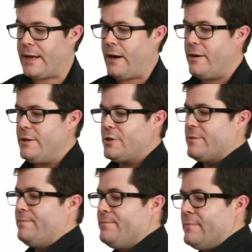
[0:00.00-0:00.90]

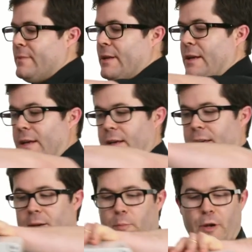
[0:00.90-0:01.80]
carriage,
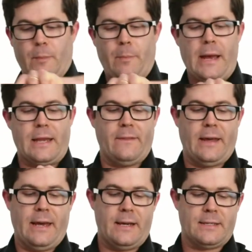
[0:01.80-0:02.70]
put it back in
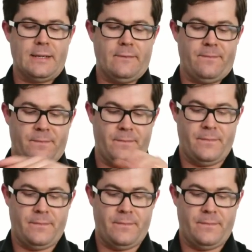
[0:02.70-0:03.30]
the housing,